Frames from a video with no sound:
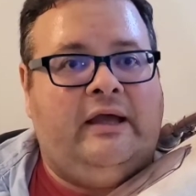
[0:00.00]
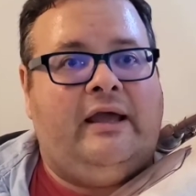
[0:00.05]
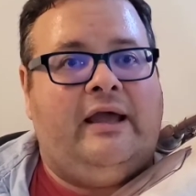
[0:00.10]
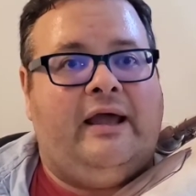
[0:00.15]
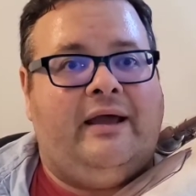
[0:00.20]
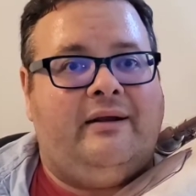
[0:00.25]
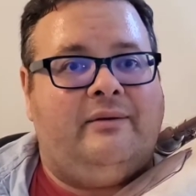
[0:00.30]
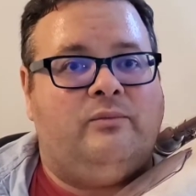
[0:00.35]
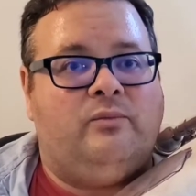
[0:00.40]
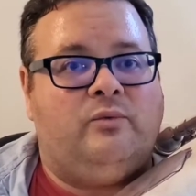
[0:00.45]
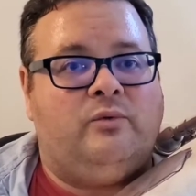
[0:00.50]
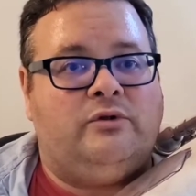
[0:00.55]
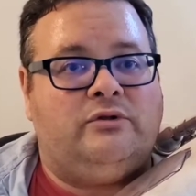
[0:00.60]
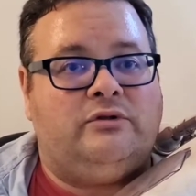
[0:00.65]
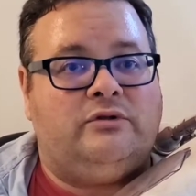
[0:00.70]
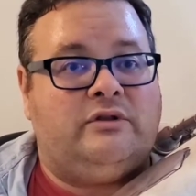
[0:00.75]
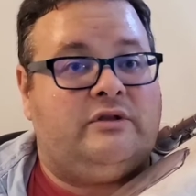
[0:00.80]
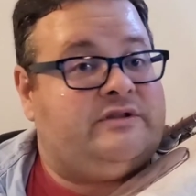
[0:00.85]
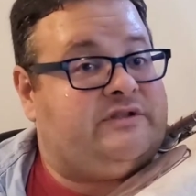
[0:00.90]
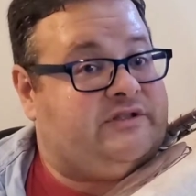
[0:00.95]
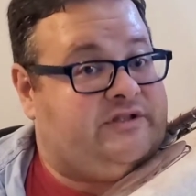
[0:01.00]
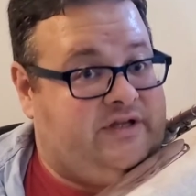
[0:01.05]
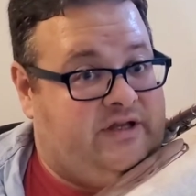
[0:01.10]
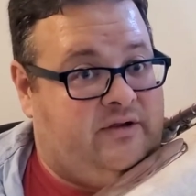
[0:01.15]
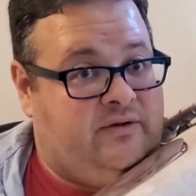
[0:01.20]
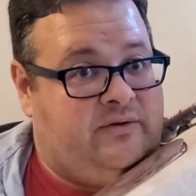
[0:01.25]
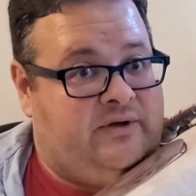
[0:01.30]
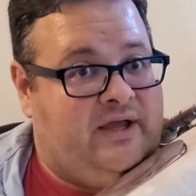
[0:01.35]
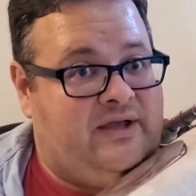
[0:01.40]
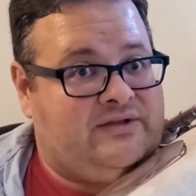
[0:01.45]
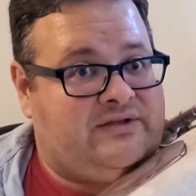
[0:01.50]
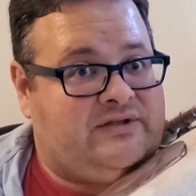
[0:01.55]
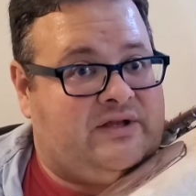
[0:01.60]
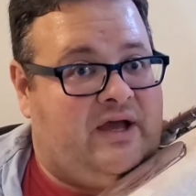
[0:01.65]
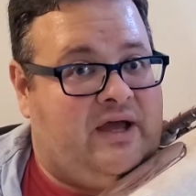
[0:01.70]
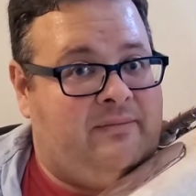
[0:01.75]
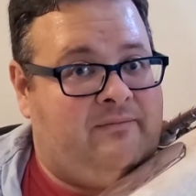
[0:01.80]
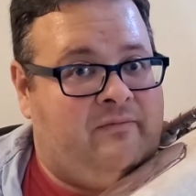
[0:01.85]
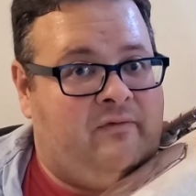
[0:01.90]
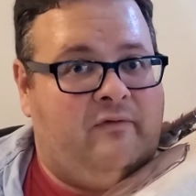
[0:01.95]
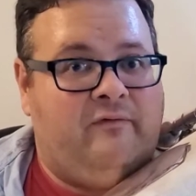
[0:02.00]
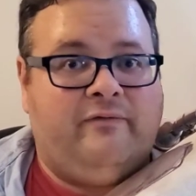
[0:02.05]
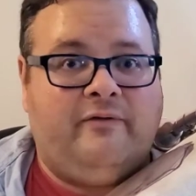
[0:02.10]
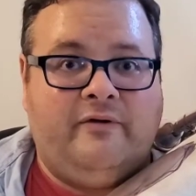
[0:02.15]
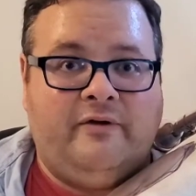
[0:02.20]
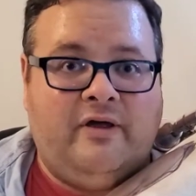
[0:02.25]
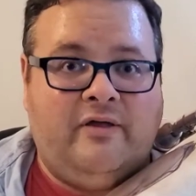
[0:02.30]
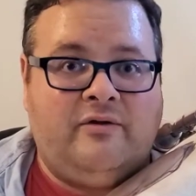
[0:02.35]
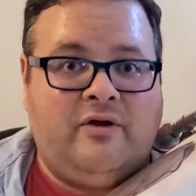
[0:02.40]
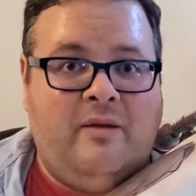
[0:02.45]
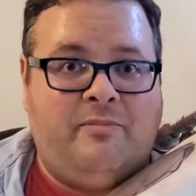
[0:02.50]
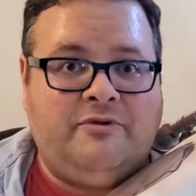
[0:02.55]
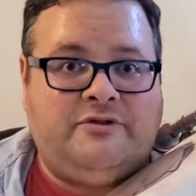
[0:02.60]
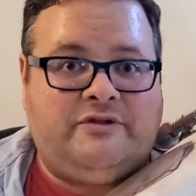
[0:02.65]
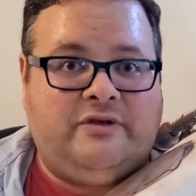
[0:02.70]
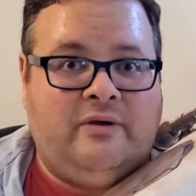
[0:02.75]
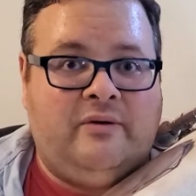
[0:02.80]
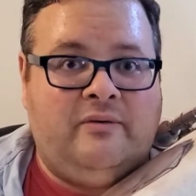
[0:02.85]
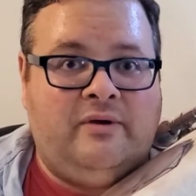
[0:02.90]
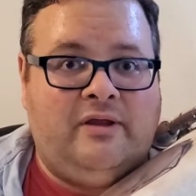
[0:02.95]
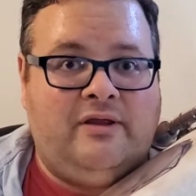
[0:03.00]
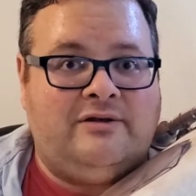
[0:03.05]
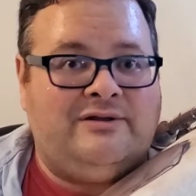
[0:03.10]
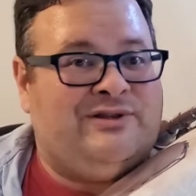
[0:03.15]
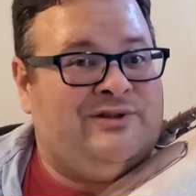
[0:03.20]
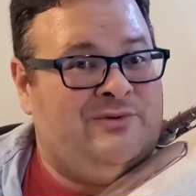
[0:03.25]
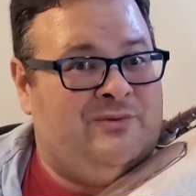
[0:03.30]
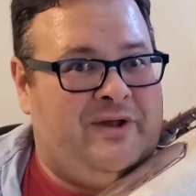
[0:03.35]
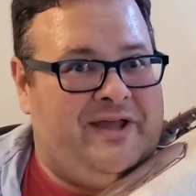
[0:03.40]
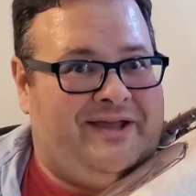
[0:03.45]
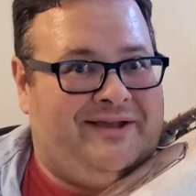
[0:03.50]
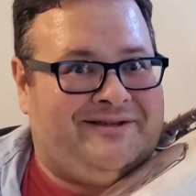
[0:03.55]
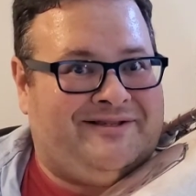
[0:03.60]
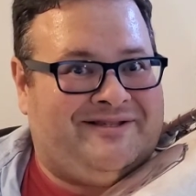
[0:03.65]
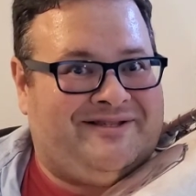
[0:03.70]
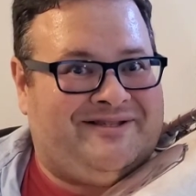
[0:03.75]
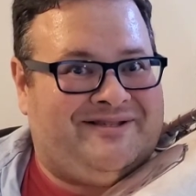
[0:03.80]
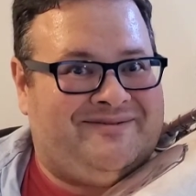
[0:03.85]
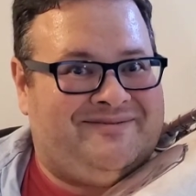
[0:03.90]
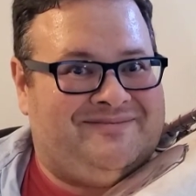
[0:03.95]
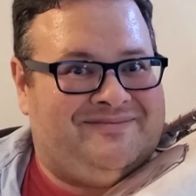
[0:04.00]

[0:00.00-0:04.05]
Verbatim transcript: And we'll see you next time for another episode in two weeks.